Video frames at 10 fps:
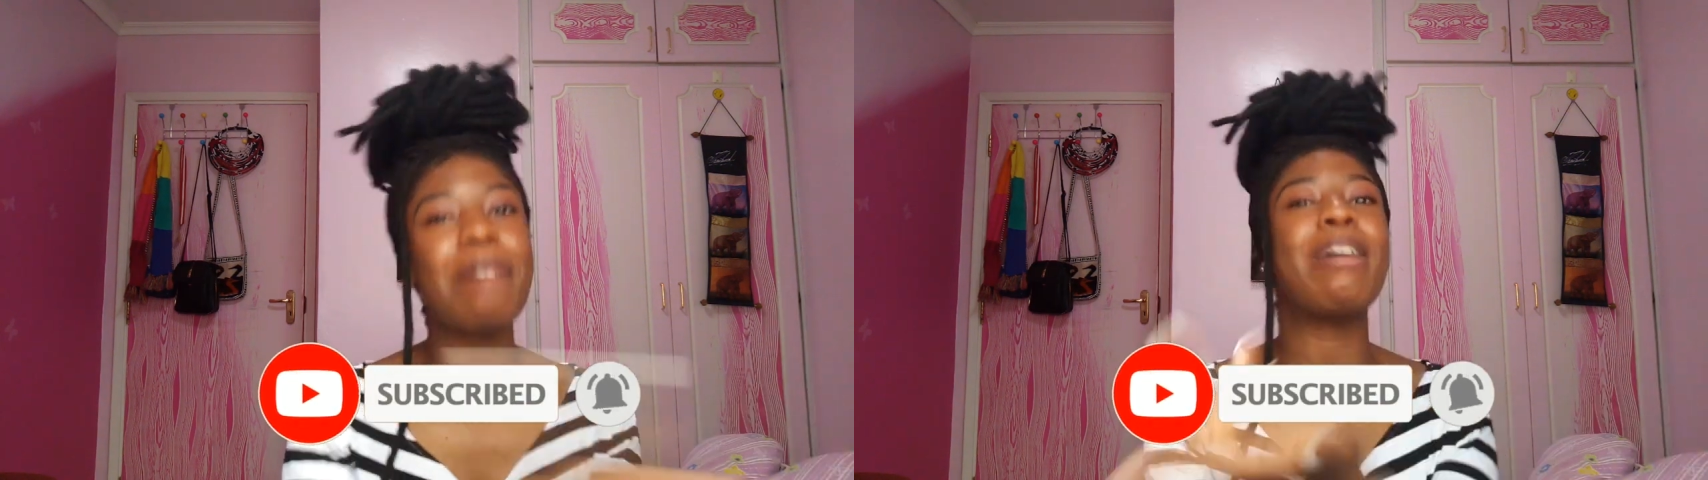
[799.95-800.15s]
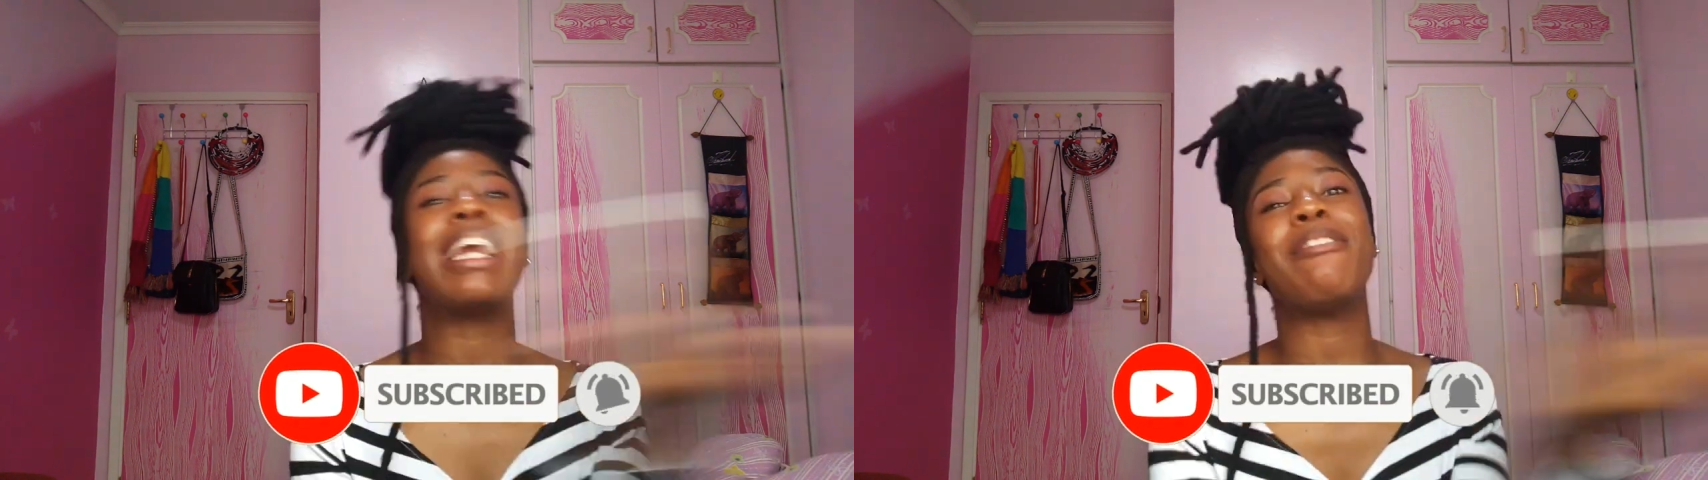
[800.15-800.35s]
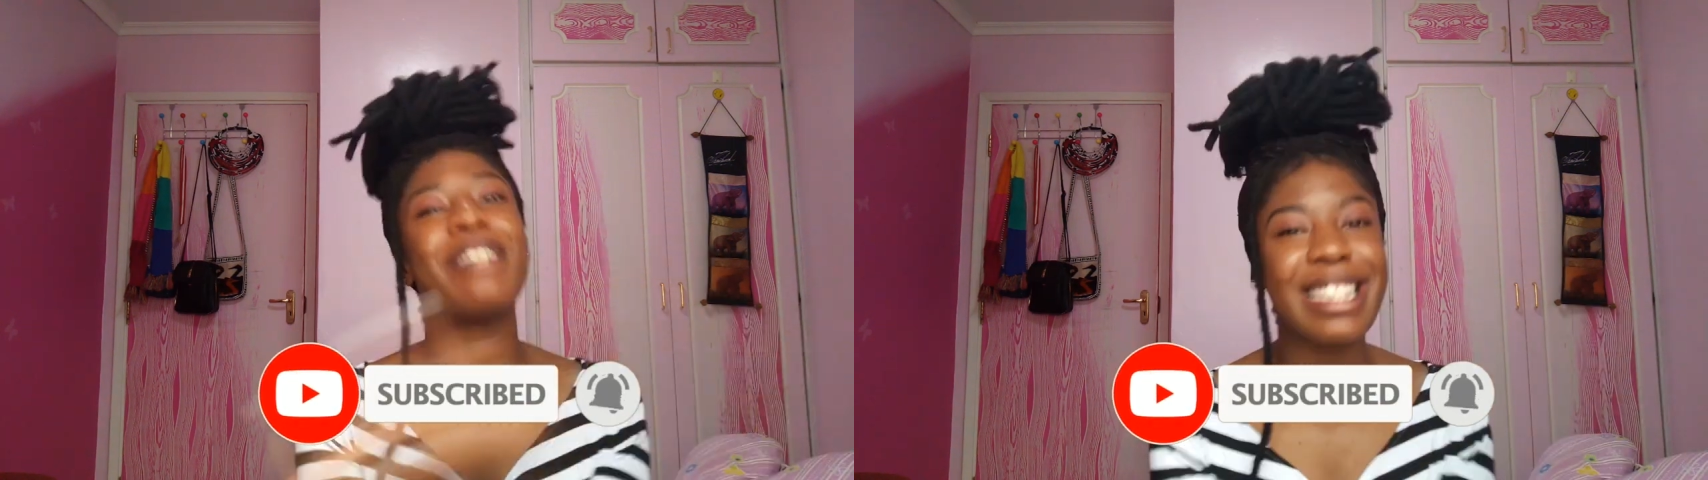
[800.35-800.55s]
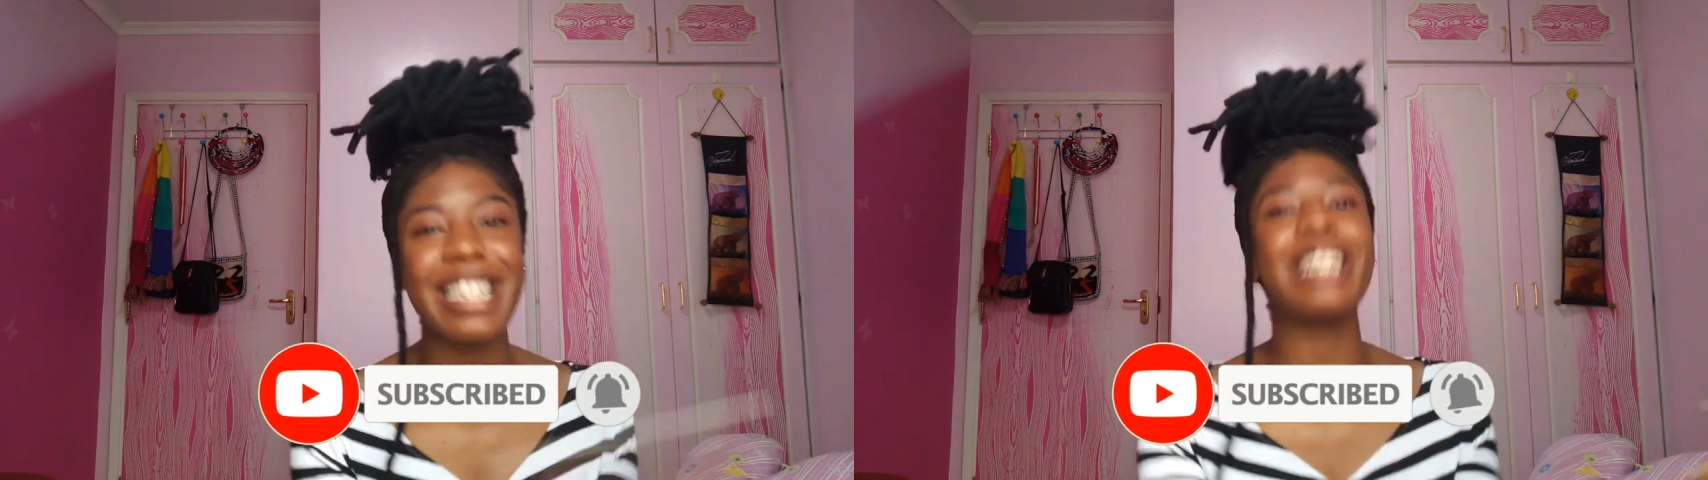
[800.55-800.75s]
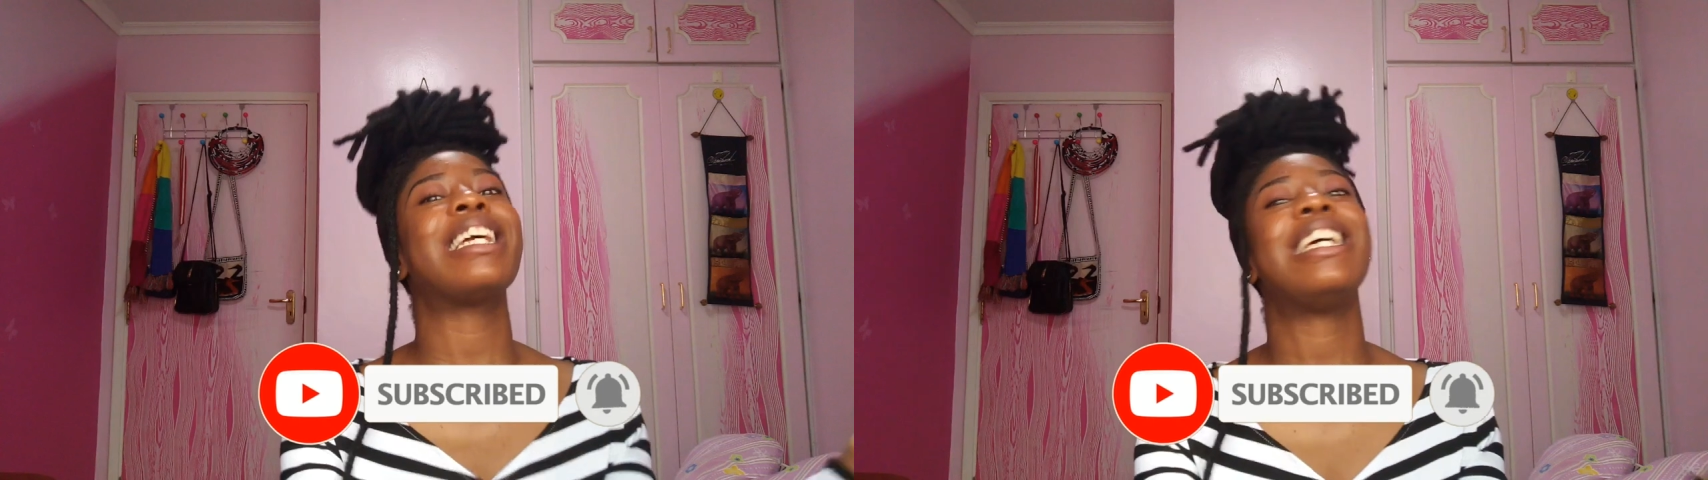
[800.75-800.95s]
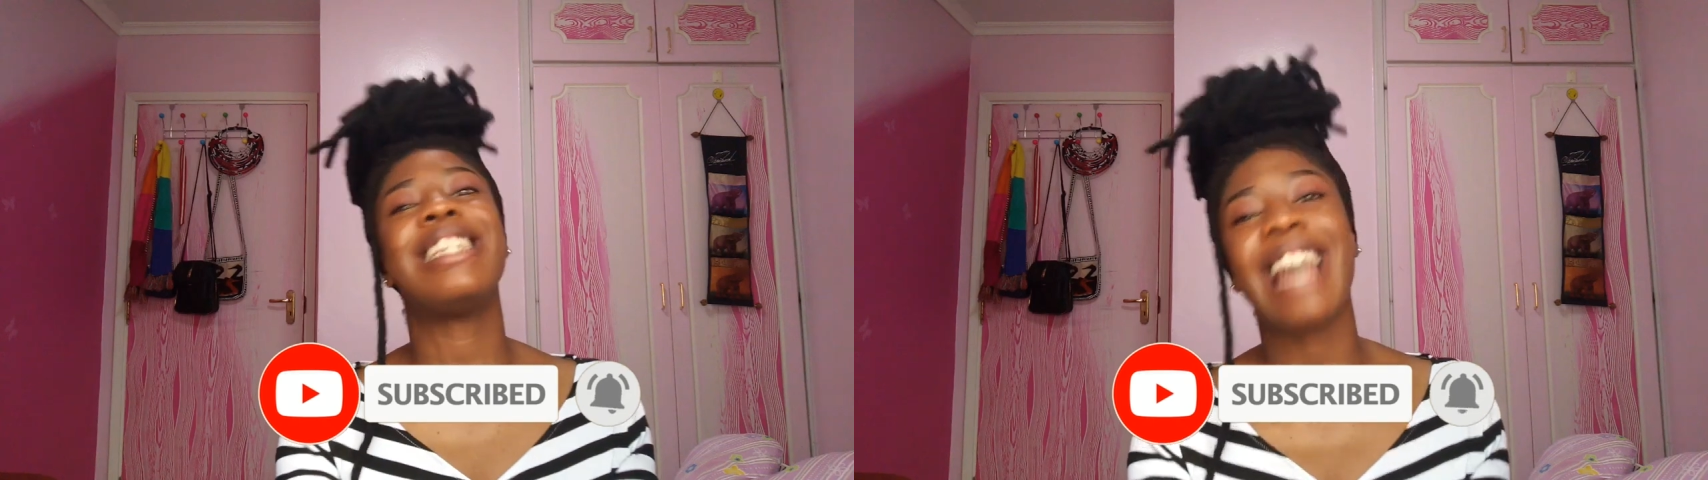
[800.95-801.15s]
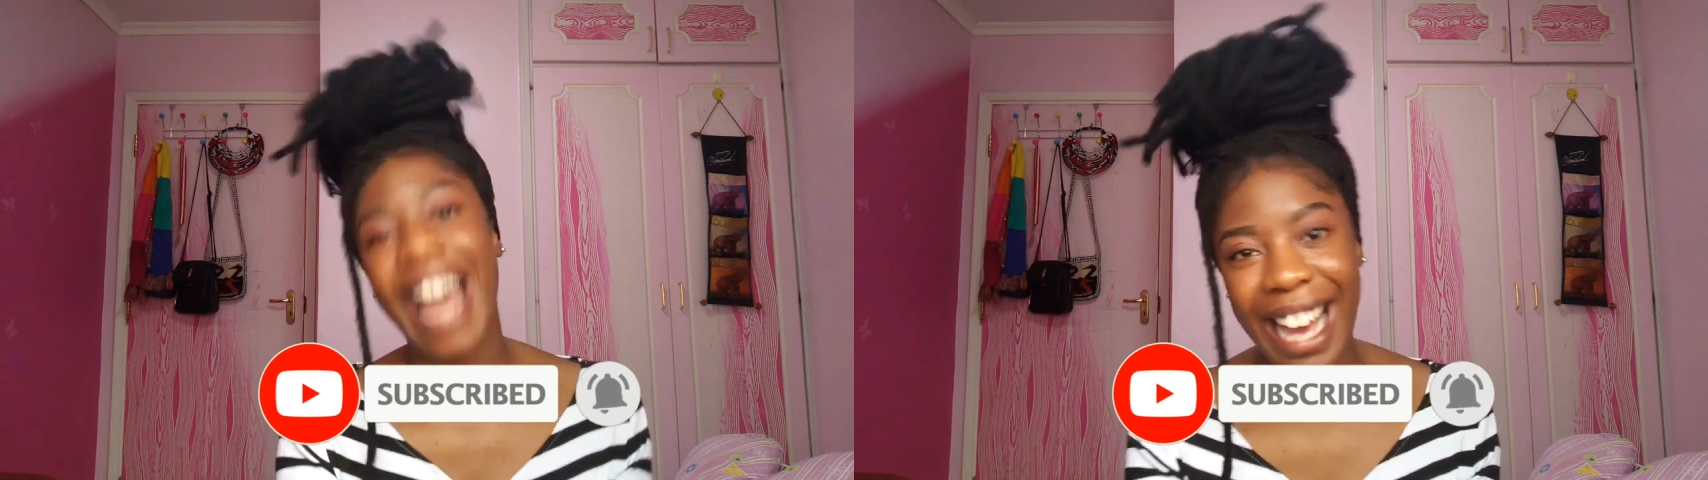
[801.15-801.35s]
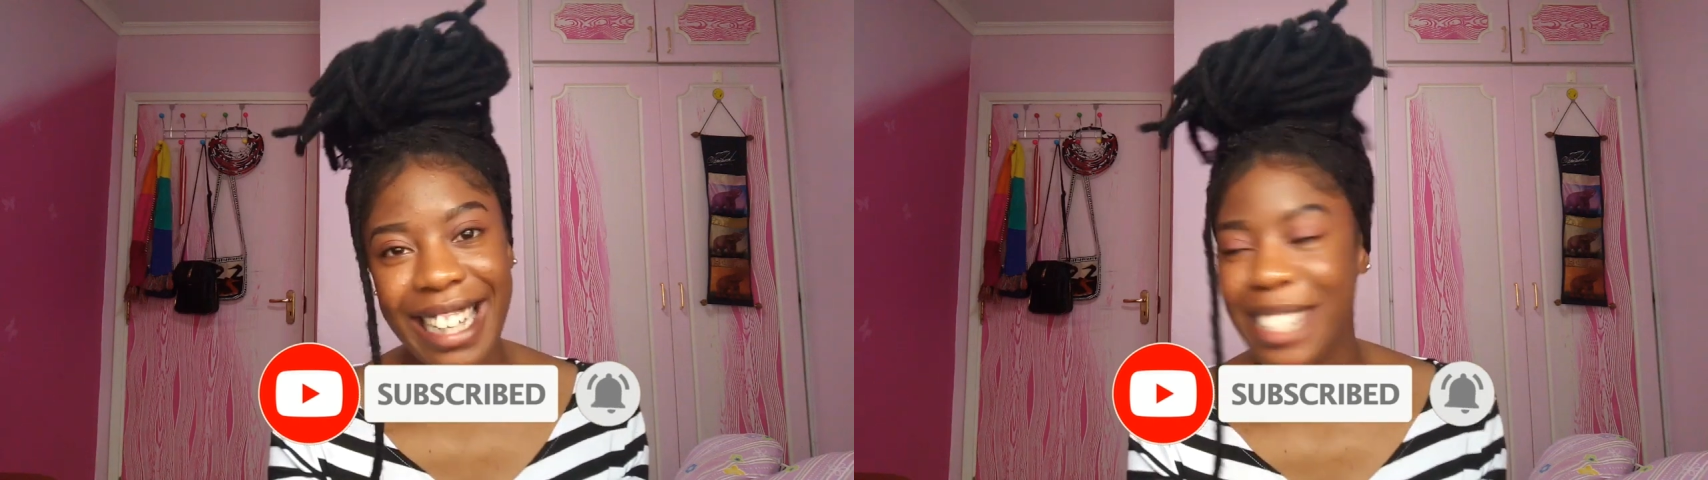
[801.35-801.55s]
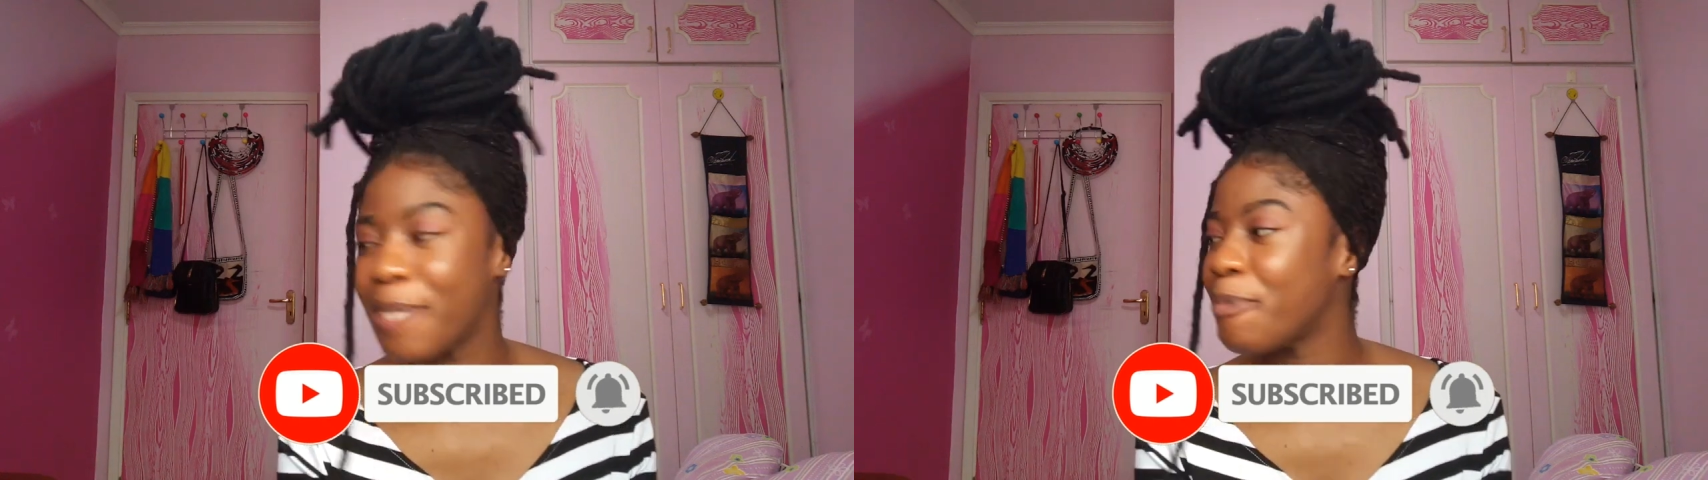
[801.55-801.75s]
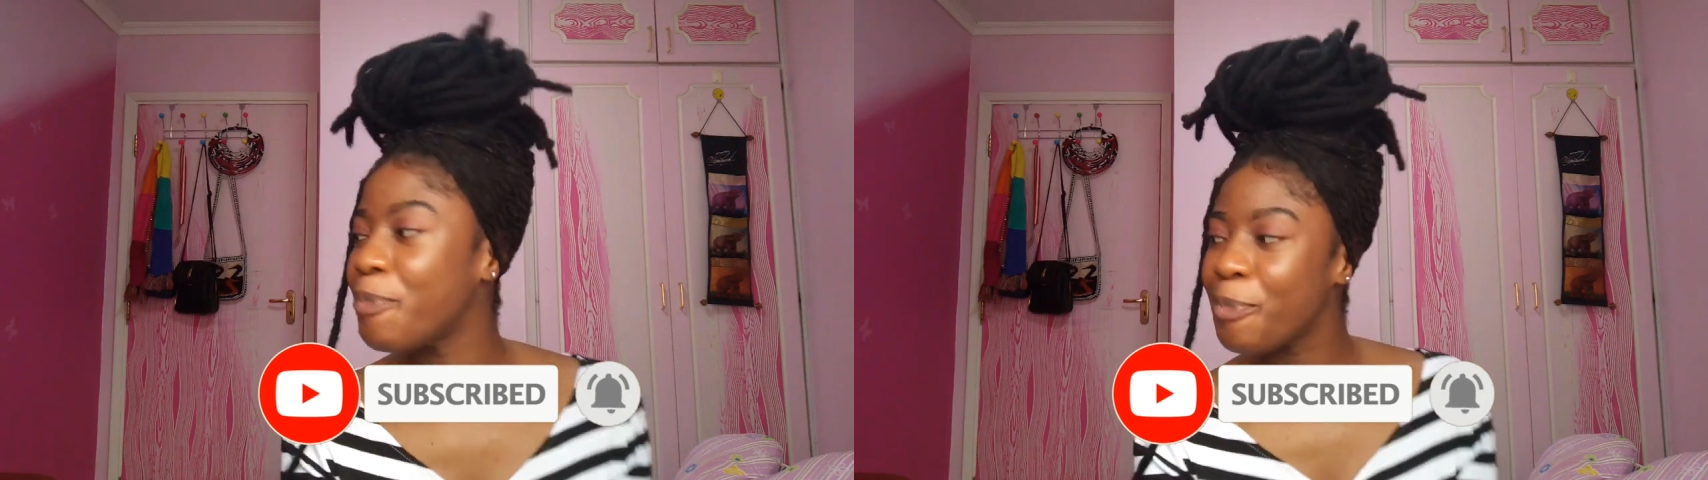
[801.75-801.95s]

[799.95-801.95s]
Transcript: my money was still intact.